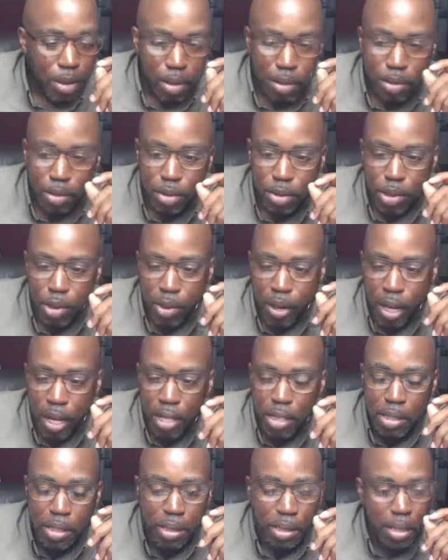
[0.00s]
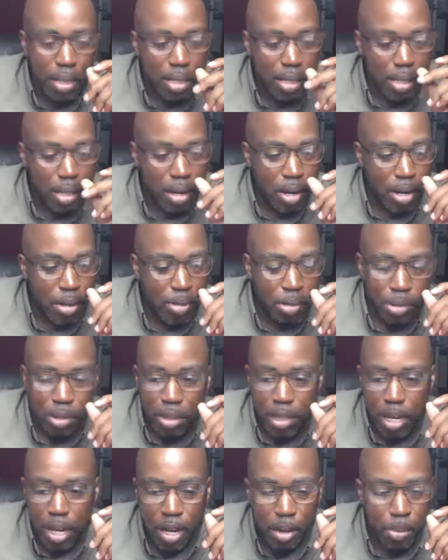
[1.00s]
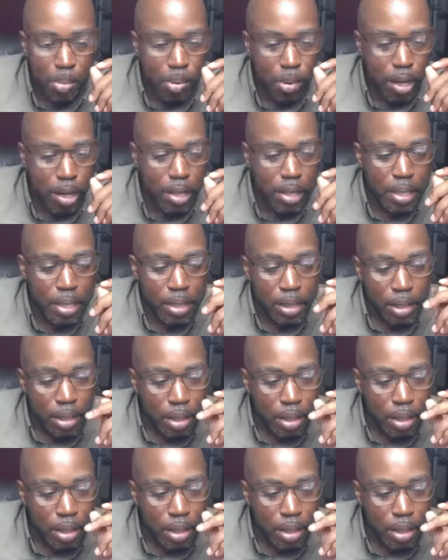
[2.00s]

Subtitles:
So Asia says, no, she's not impressed.